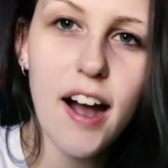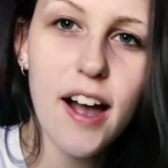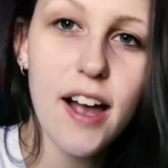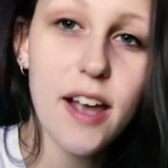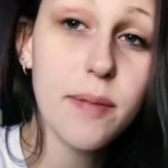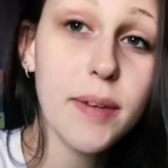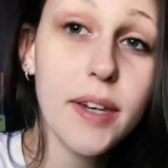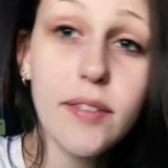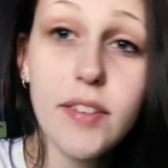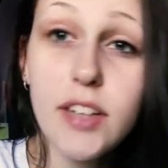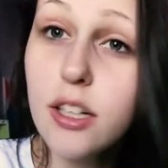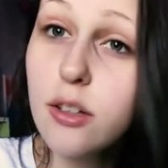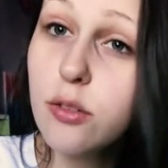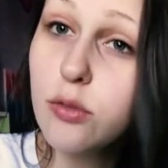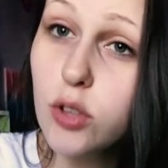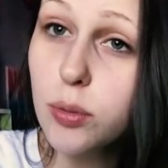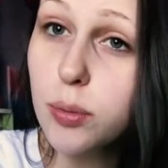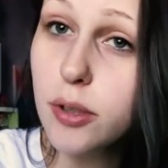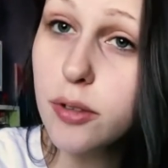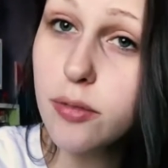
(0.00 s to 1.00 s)
I'm giving it a
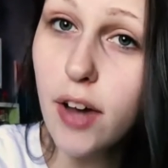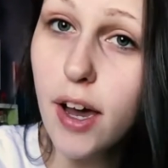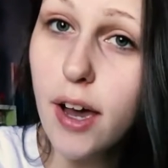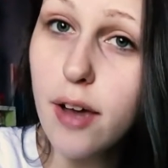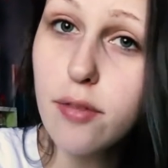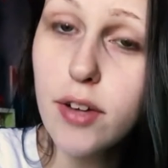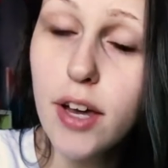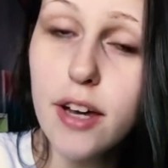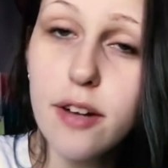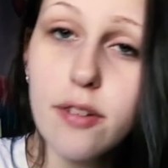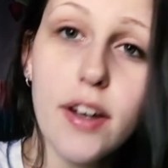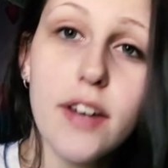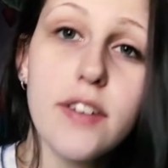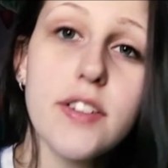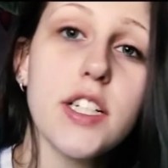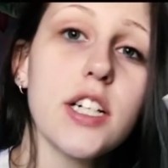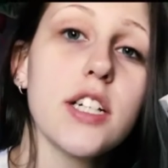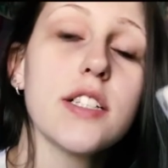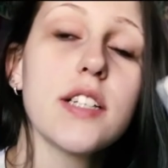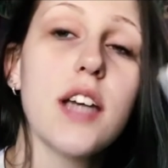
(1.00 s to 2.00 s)
four point five out of
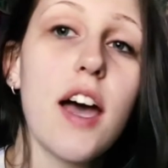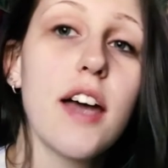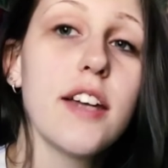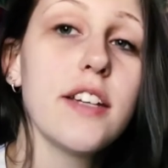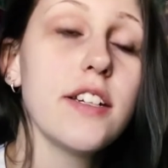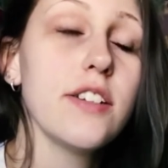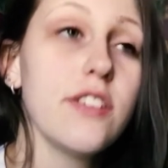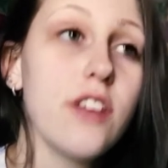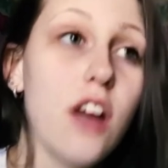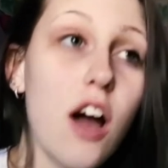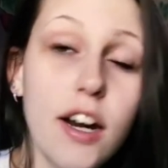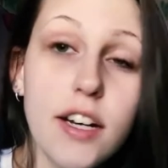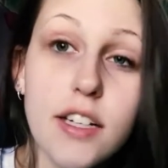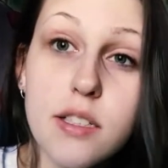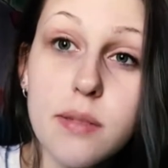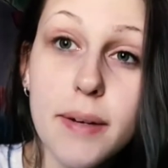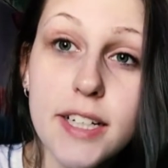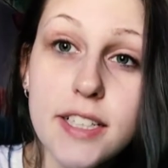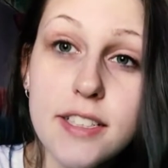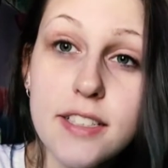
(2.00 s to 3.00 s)
five stars. I did not
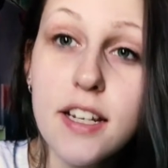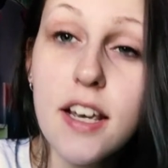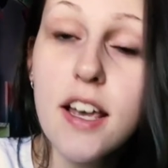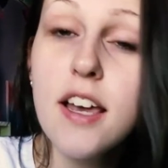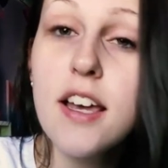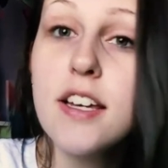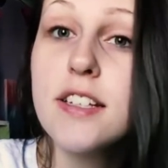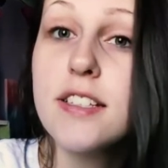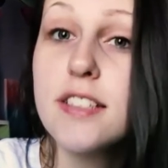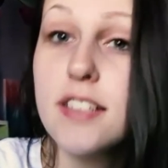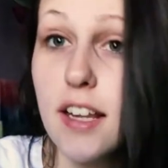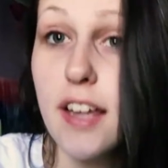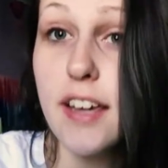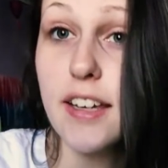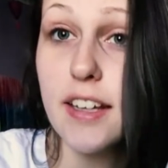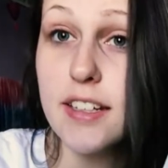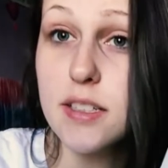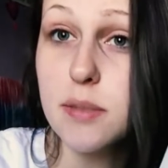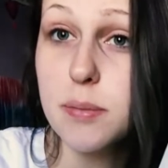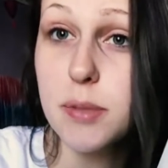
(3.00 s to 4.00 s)
expect to
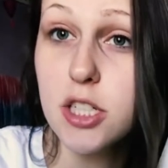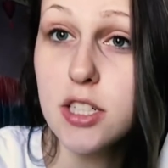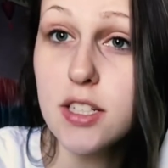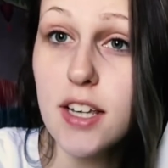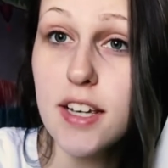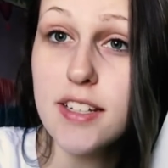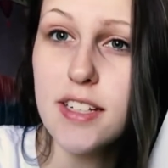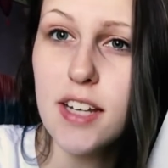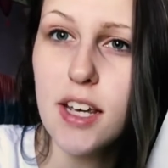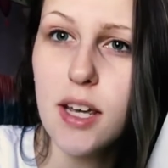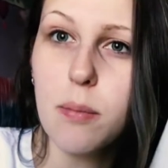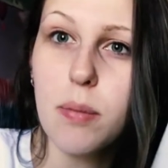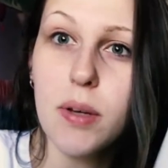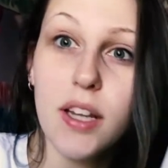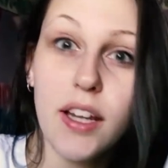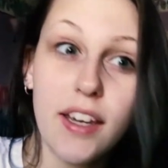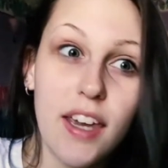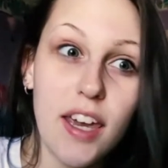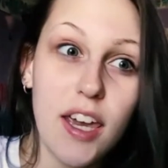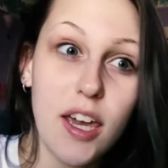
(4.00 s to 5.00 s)
like it as much as I did,
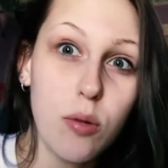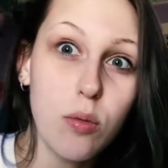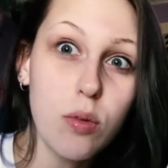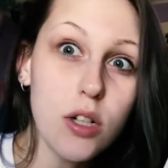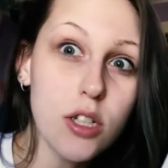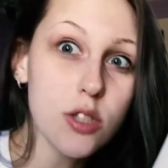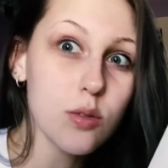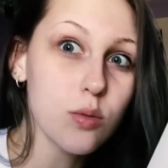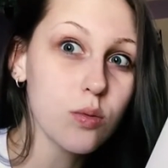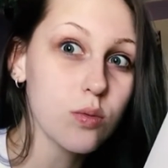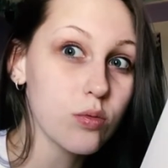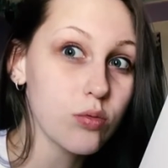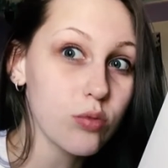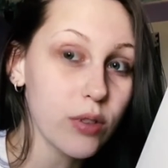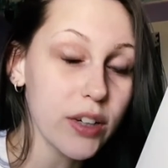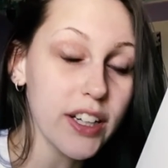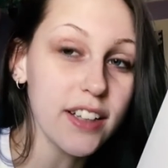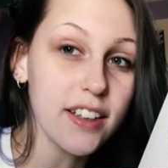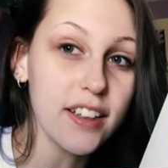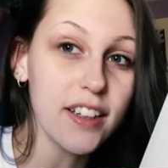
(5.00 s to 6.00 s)
but like it was
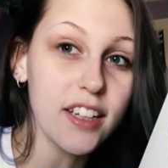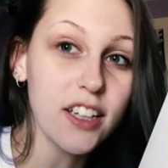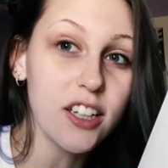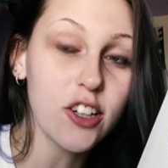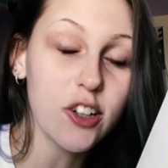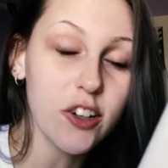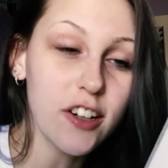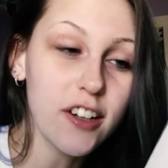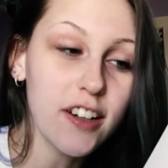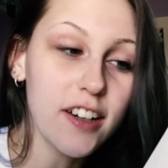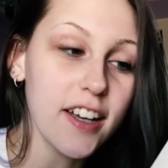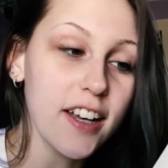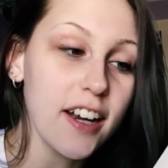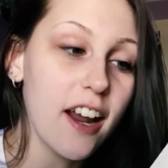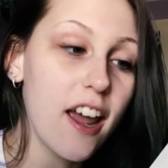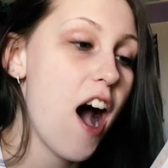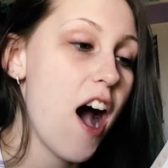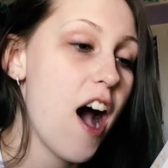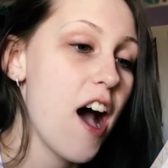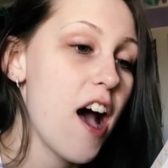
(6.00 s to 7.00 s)
really
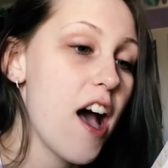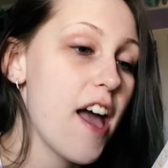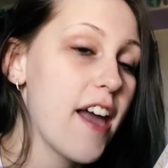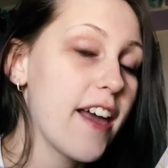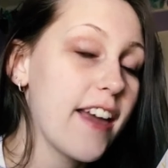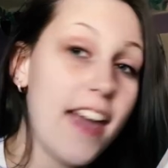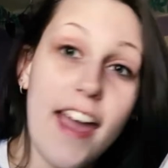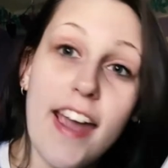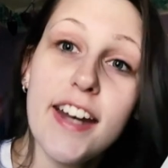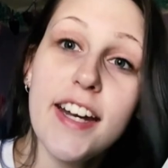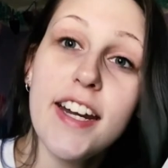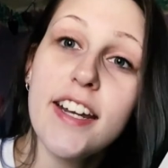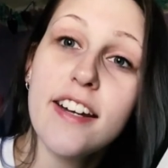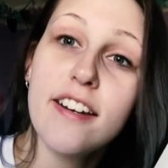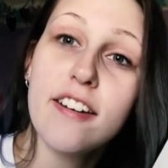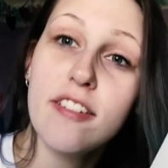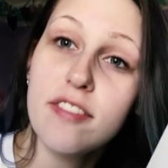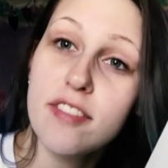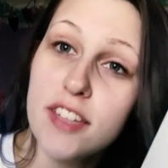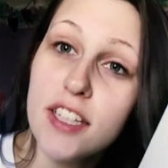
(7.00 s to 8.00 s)
good. I
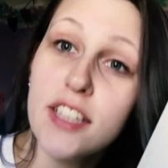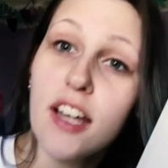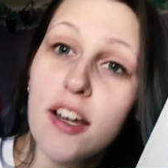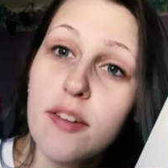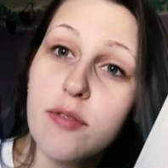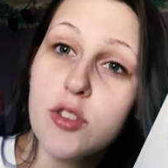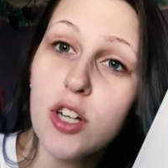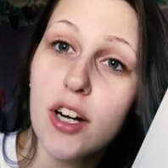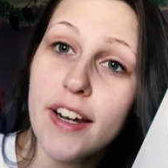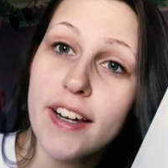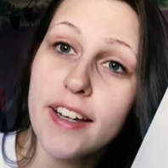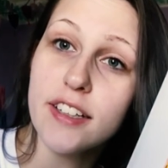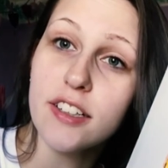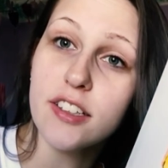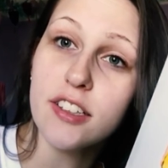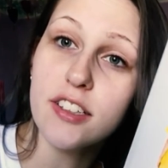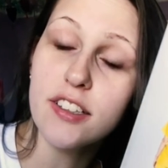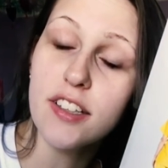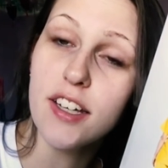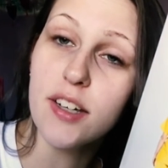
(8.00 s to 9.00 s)
hated the love
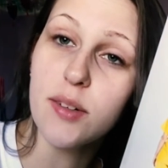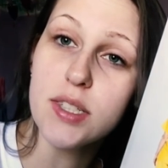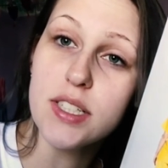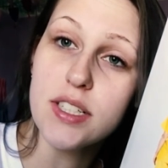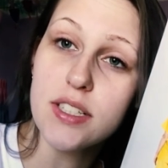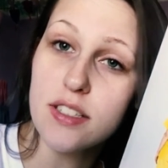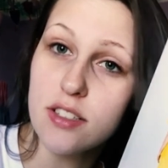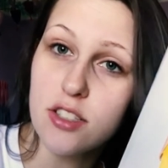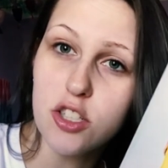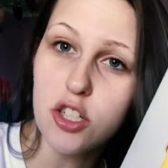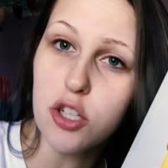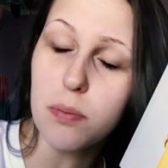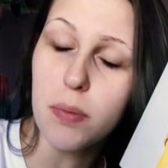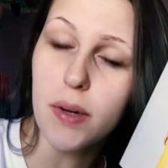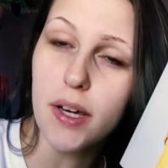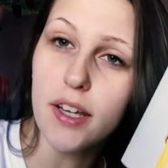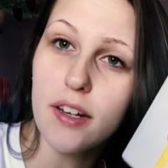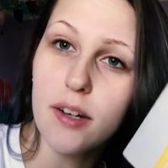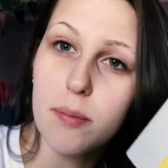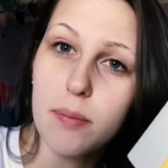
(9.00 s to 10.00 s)
triangle. It was
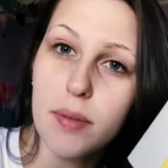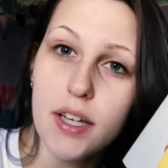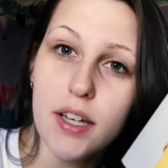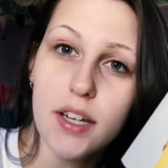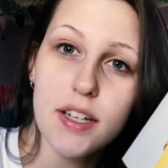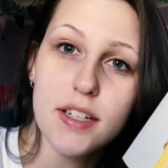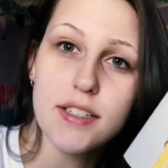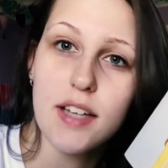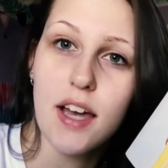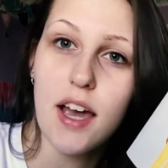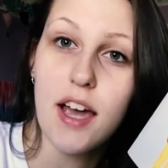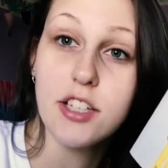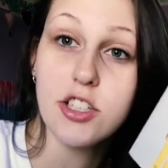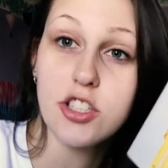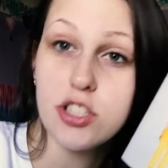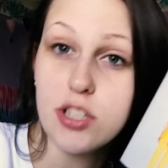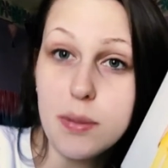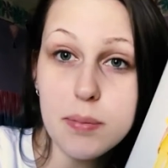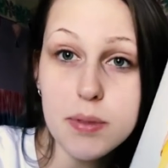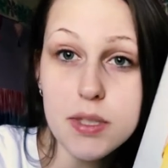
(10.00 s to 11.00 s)
stupid because I
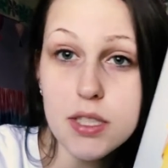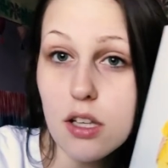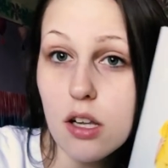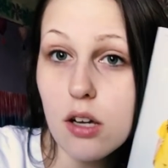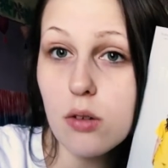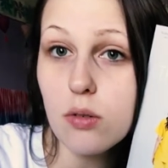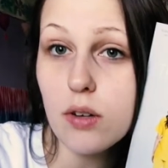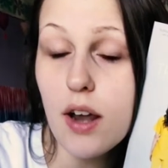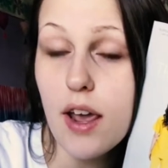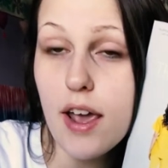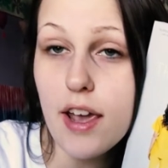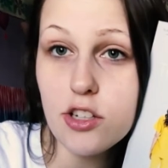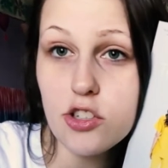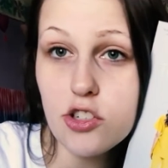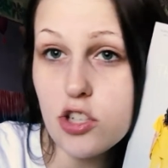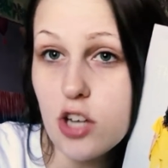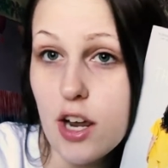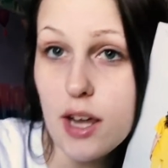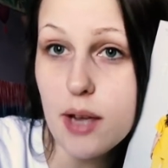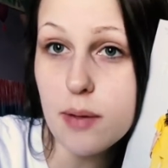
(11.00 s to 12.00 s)
ship Sloane
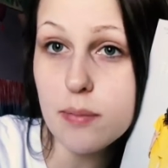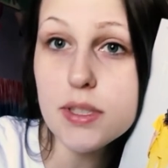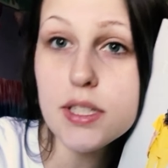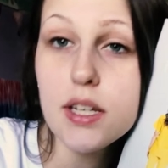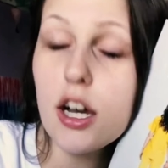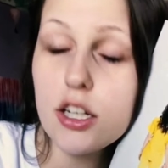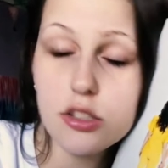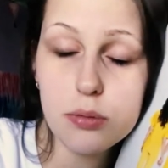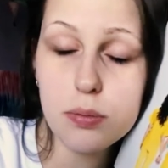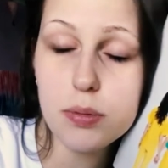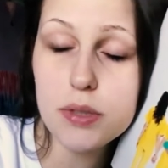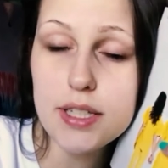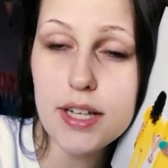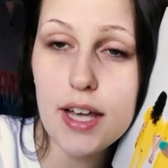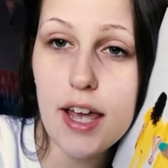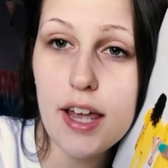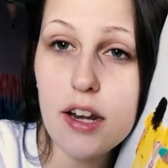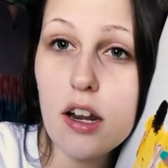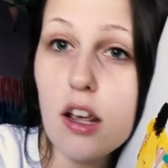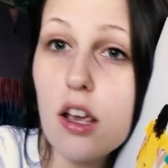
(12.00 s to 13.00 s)
and James one hundred
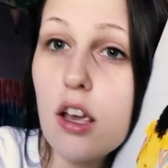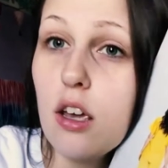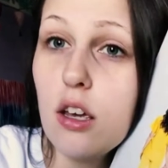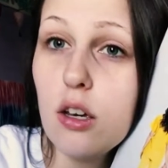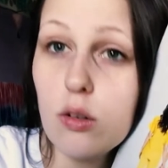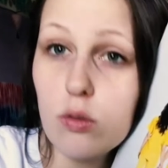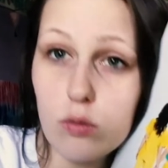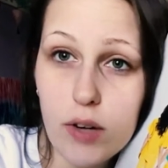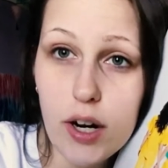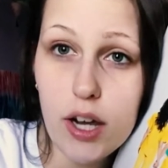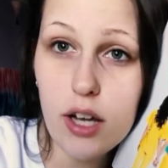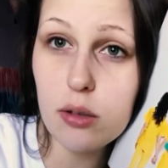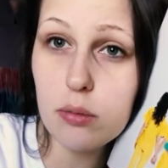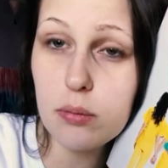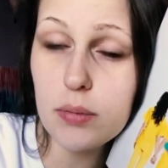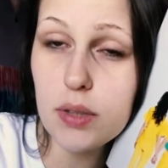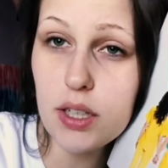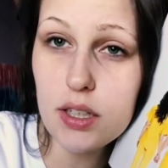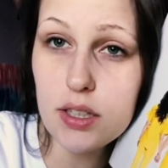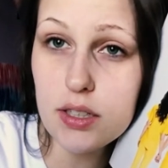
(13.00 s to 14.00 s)
percent.
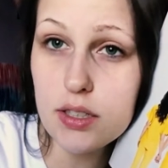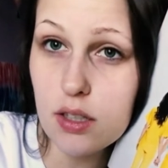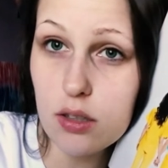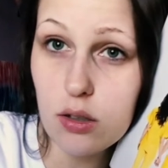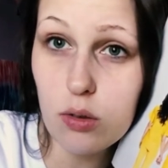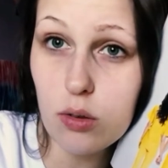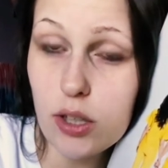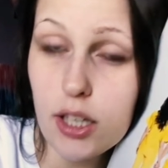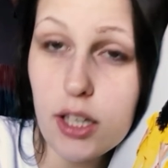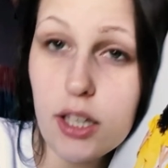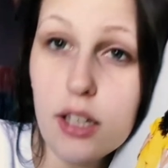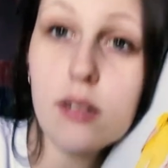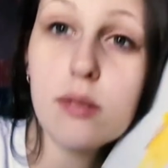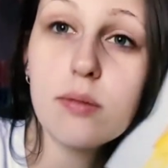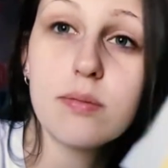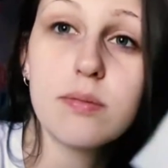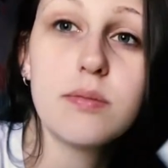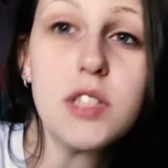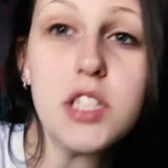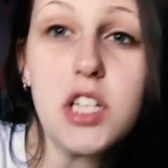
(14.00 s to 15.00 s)
Realm is annoying.